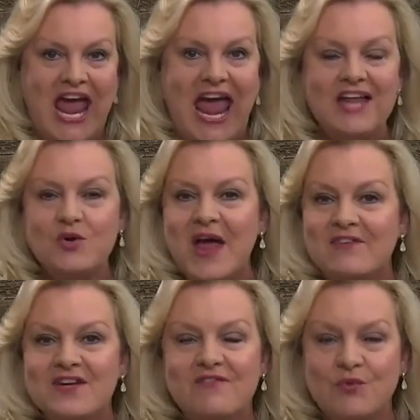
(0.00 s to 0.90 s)
And you
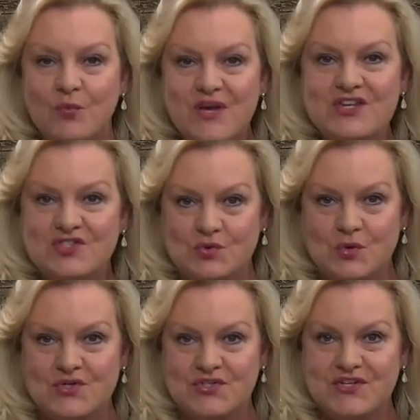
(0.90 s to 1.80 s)
have to have the
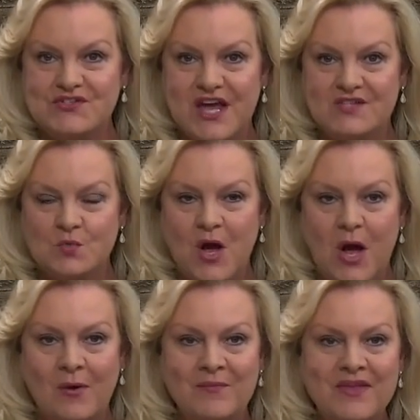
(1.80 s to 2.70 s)
resources as
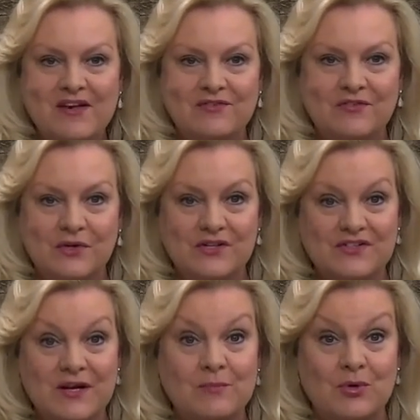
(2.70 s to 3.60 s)
well. For
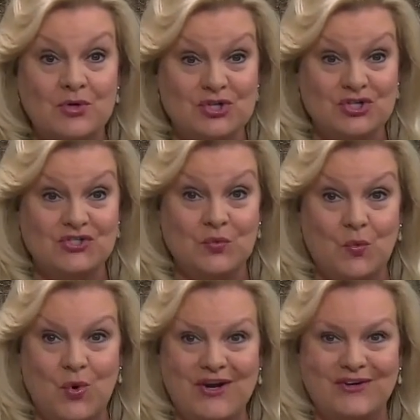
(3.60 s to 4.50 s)
example, she's a
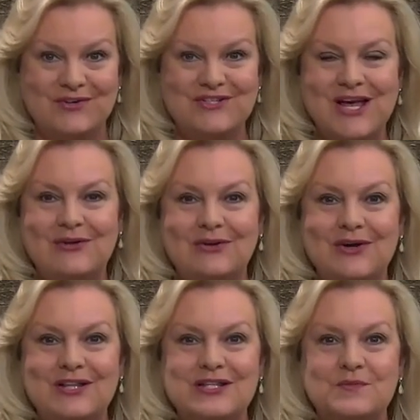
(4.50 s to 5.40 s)
warrior. Take a
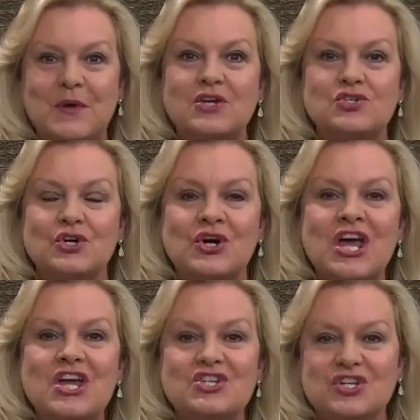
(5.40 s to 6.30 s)
look at this picture.
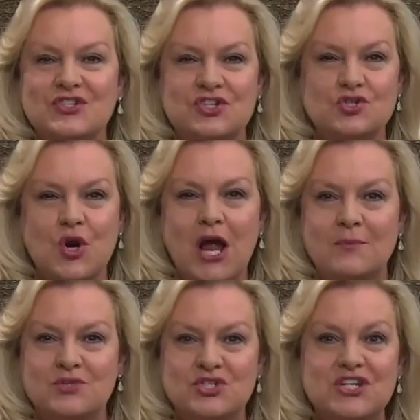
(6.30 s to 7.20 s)
She has a
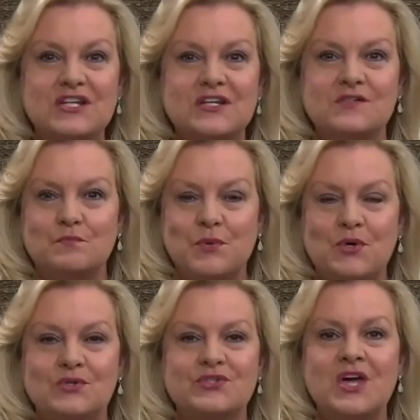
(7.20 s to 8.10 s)
tribe. She has
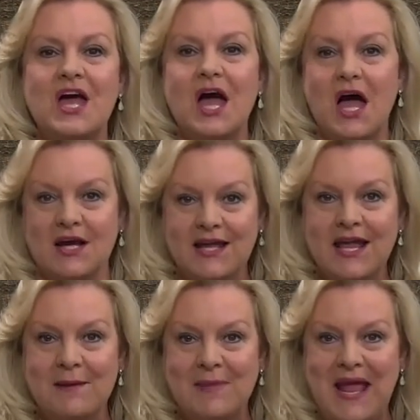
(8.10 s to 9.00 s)
built a
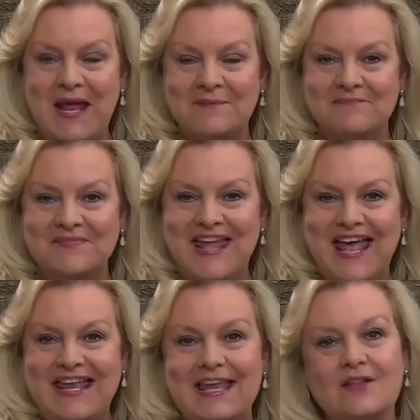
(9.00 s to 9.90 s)
campaign.
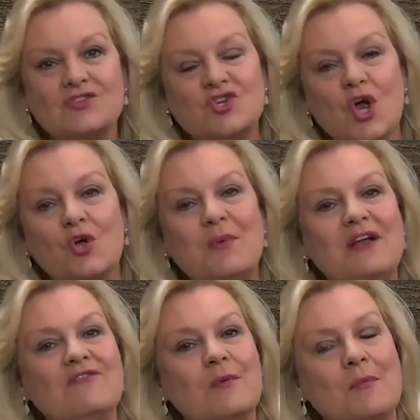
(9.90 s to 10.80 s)
Now let's talk about
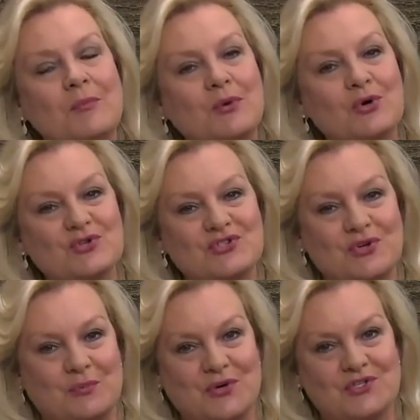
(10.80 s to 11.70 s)
it from a
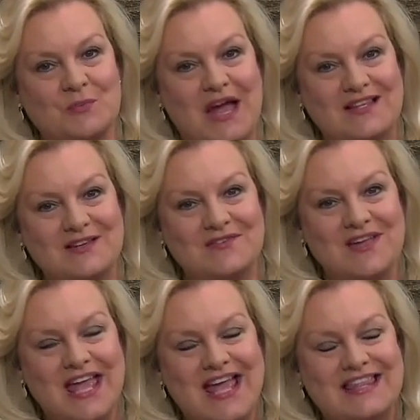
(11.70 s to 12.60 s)
personal perspective.
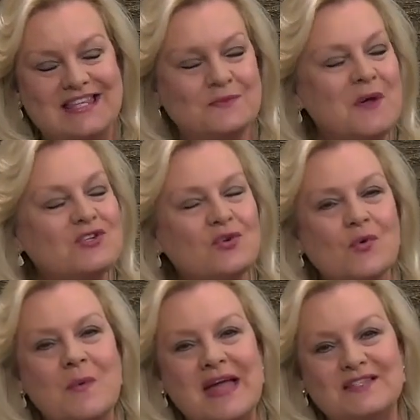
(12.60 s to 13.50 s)
This picture
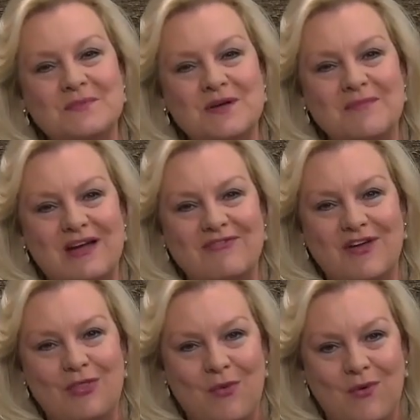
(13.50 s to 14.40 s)
reminds me of my
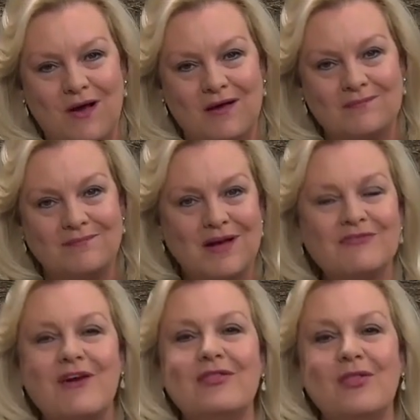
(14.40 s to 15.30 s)
friend Laura. My
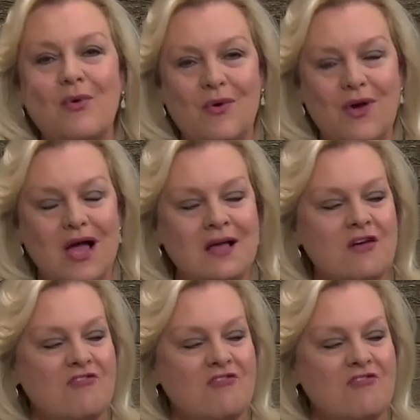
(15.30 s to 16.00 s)
friend Laura